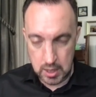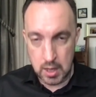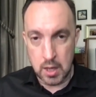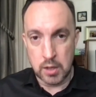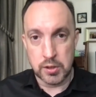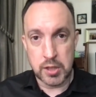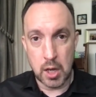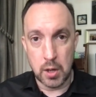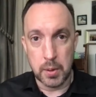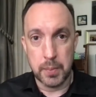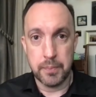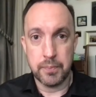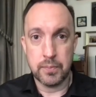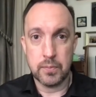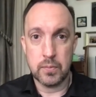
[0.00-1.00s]
So
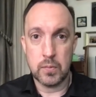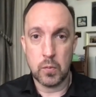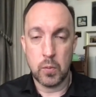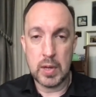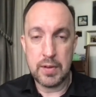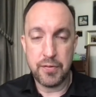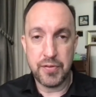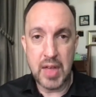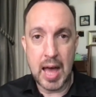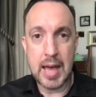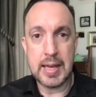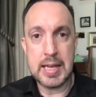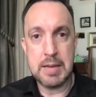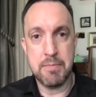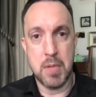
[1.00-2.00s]
with that
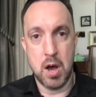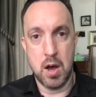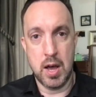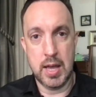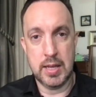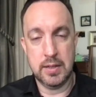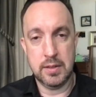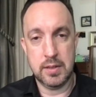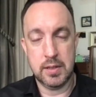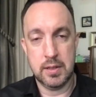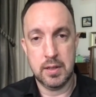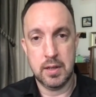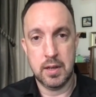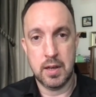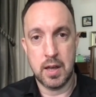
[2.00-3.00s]
in mind,
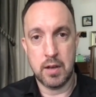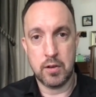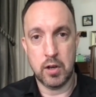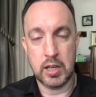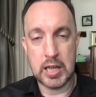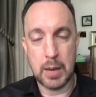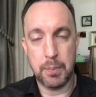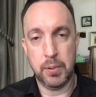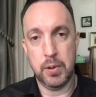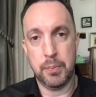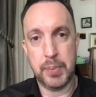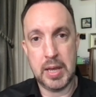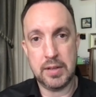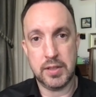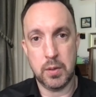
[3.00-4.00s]
I've got a couple of
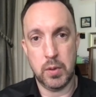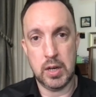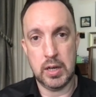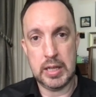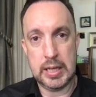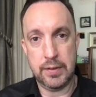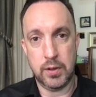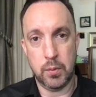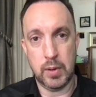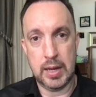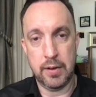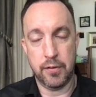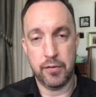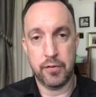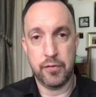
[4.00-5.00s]
bits I want to leave you with.